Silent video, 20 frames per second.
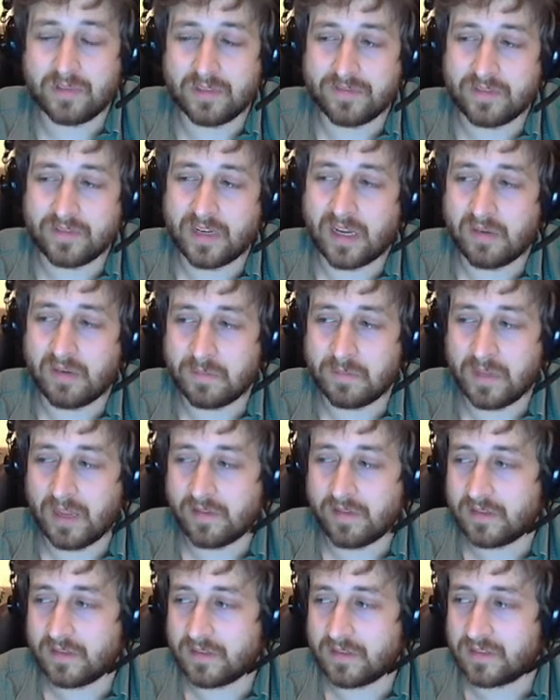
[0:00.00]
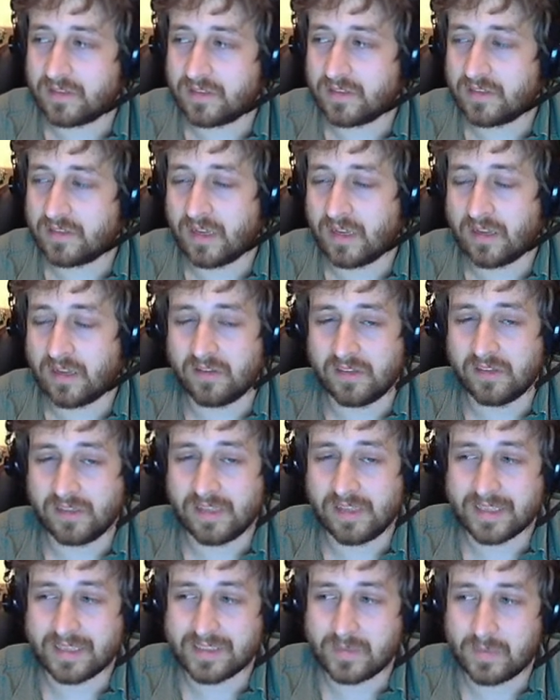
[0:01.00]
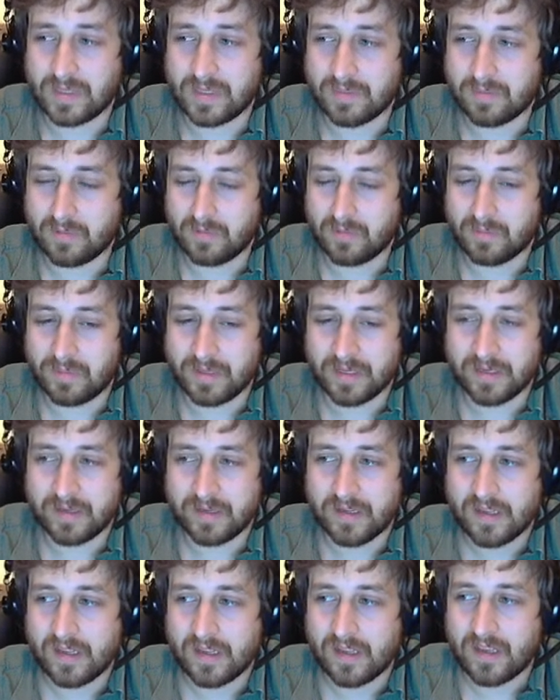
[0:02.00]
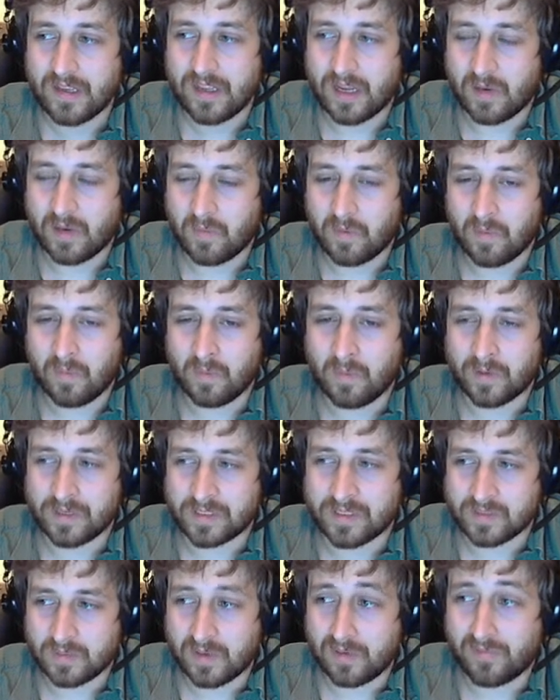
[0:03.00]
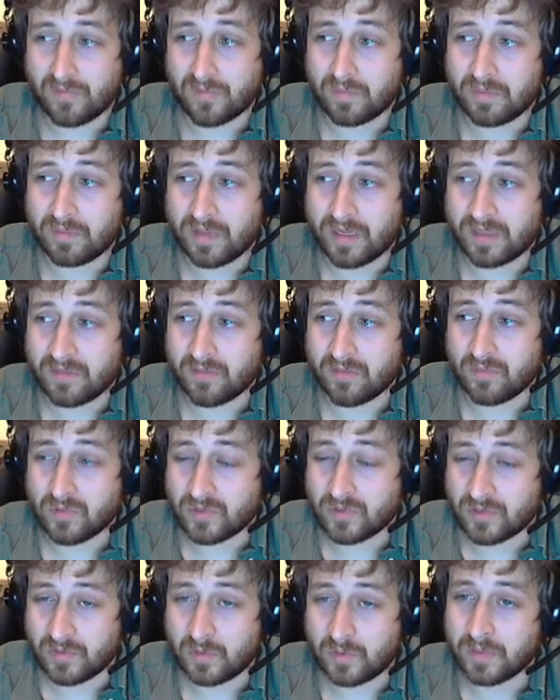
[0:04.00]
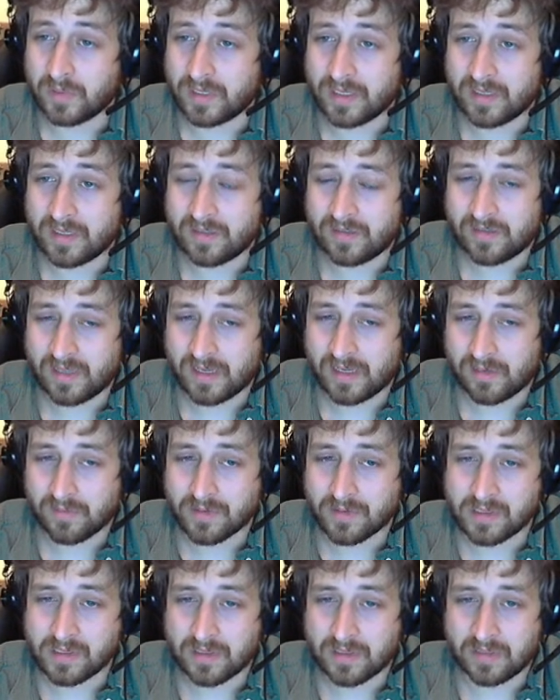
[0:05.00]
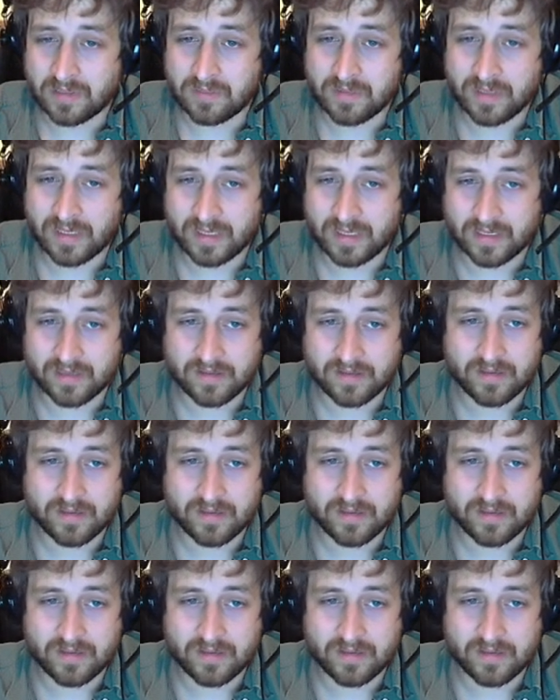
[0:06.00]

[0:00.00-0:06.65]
If not, we may have to cycle in guest people, but it won't work as well for playing through the story like originally planned.